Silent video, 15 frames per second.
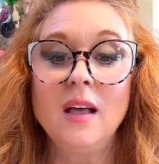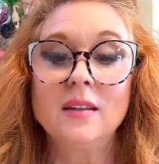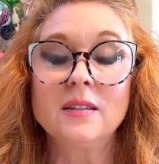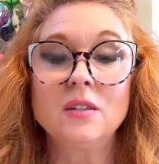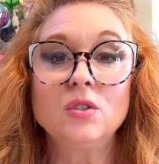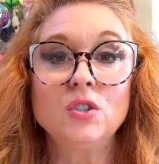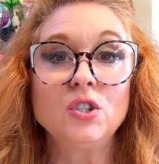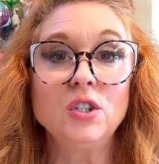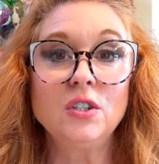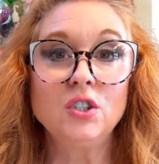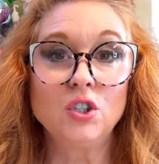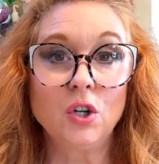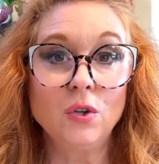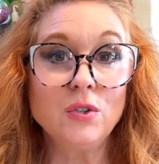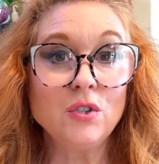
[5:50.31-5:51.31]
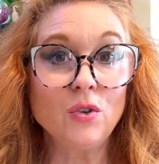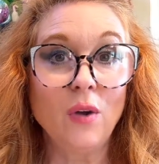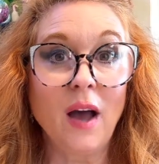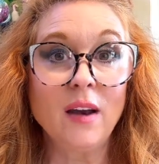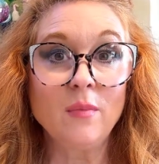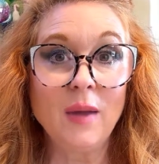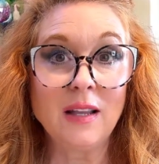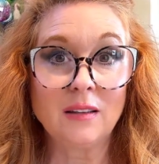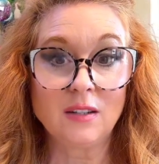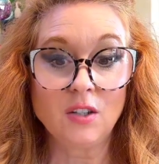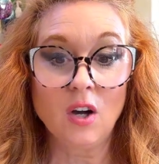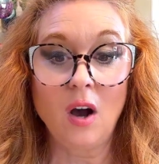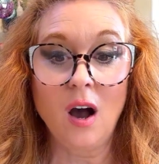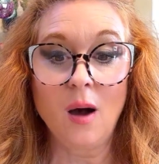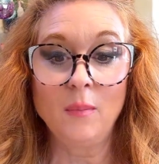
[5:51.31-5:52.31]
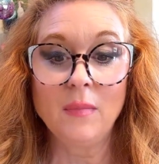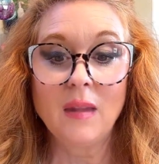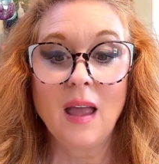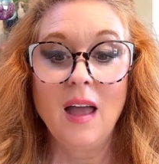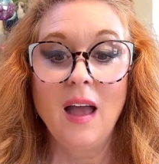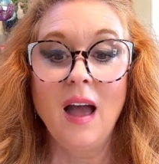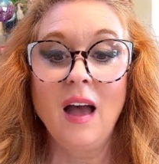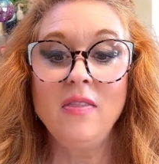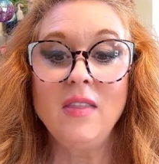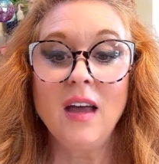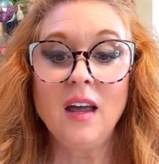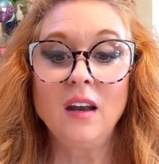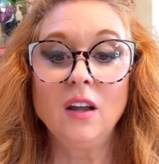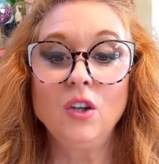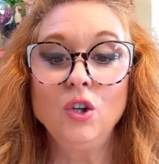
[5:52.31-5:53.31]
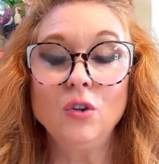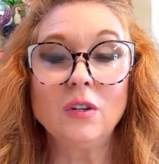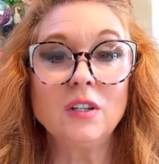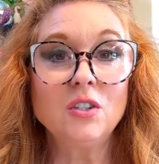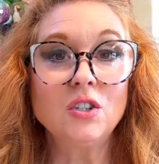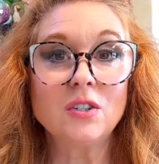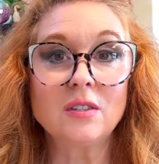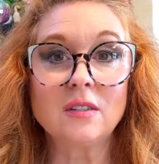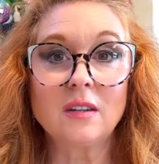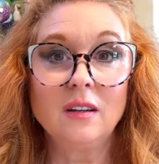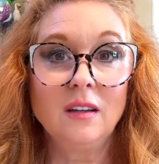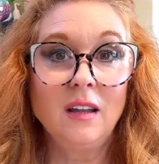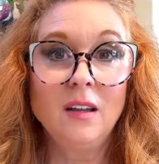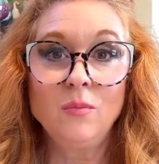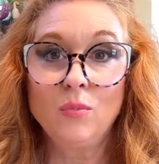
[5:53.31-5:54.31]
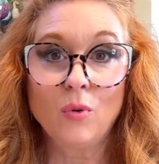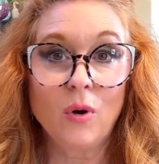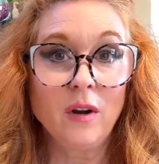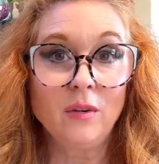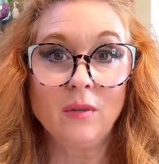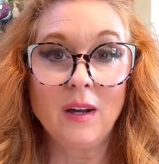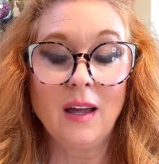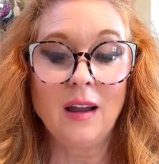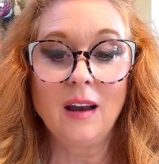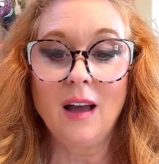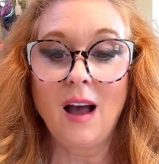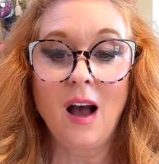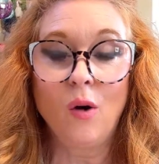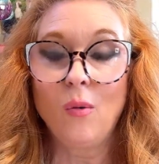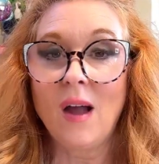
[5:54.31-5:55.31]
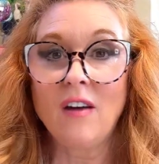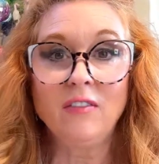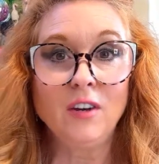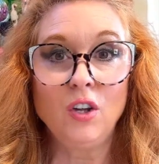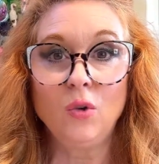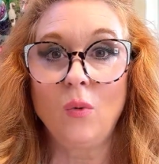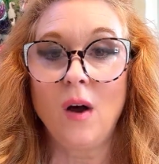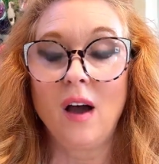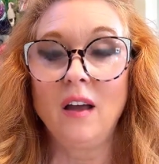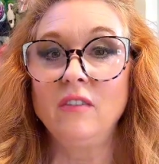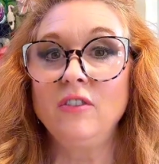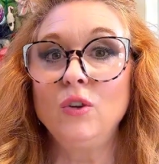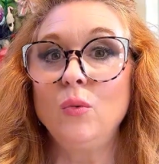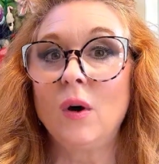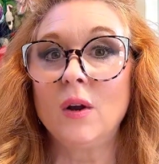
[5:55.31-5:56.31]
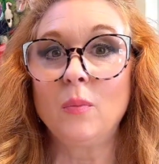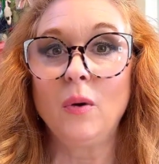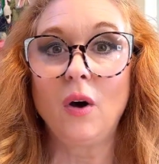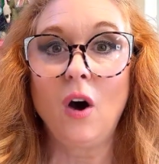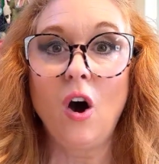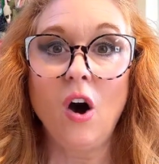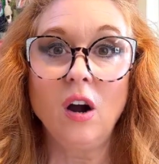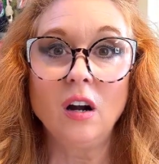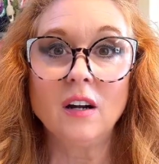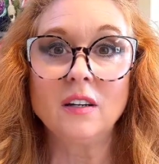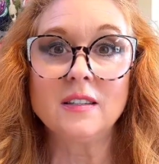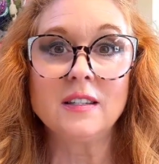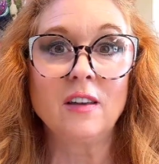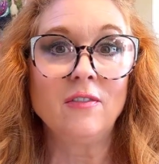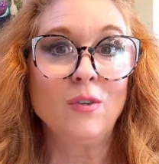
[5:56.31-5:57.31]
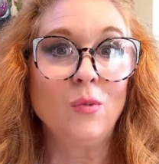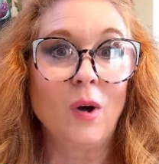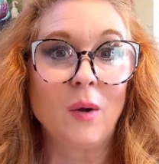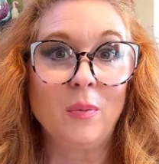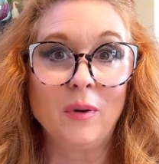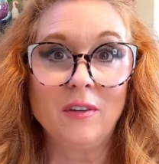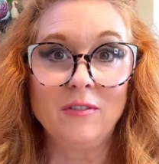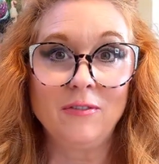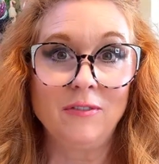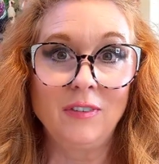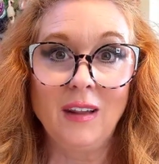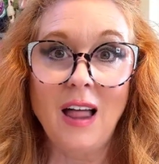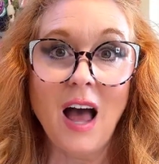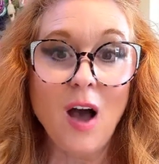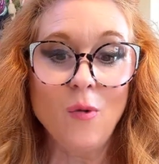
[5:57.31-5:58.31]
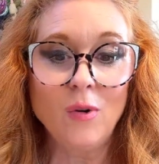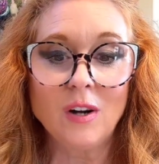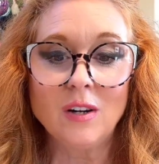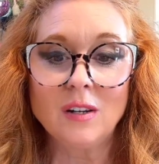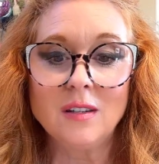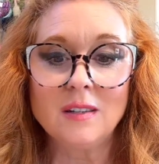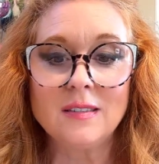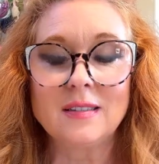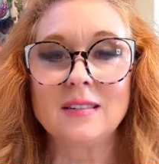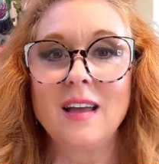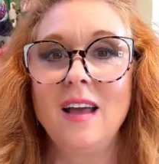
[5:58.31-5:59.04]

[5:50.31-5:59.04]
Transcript: So she shows you how to make the top, and then you can just embroider it however you want. If you want to put hearts, if you want to put flowers,